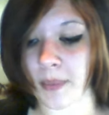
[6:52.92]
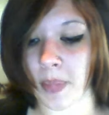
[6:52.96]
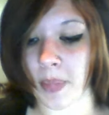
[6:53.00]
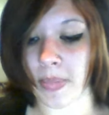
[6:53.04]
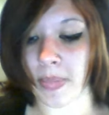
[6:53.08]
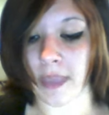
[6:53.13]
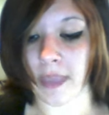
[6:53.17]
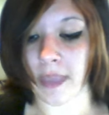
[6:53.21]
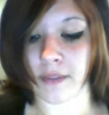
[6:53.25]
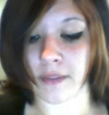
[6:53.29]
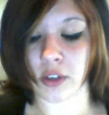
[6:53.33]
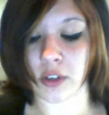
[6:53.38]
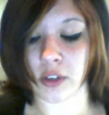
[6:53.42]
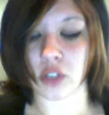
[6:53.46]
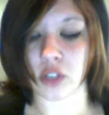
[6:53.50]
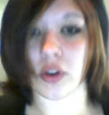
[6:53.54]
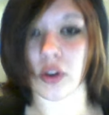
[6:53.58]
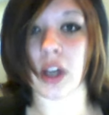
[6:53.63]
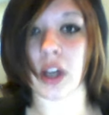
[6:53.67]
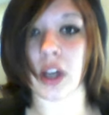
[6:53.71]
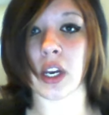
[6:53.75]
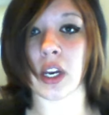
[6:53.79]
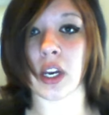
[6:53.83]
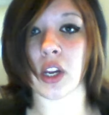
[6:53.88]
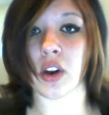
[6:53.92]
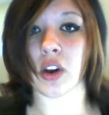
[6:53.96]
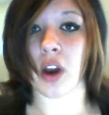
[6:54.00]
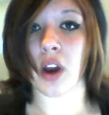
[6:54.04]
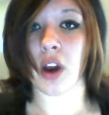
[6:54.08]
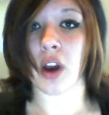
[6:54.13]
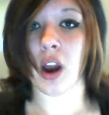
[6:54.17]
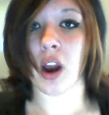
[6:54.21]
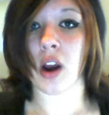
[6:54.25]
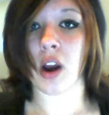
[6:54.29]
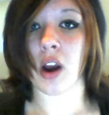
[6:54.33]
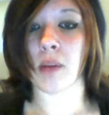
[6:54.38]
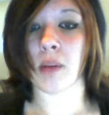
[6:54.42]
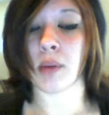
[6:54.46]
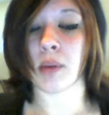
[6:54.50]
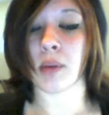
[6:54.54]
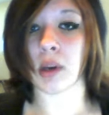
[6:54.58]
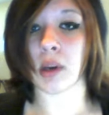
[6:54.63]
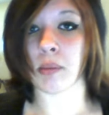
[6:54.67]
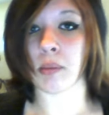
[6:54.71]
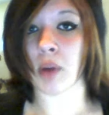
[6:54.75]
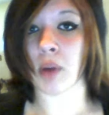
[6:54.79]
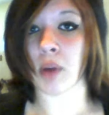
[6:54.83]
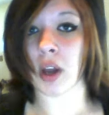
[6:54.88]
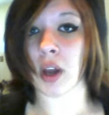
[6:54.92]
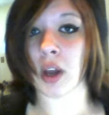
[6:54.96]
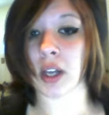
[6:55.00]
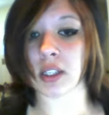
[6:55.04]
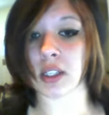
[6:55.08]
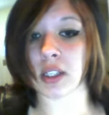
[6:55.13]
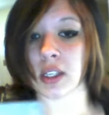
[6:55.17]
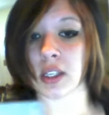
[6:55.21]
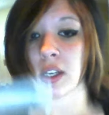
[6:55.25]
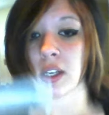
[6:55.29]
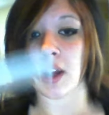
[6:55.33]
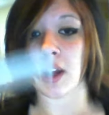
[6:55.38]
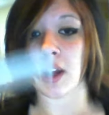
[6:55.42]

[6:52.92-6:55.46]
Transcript: If you're straightening your hair and putting products in, I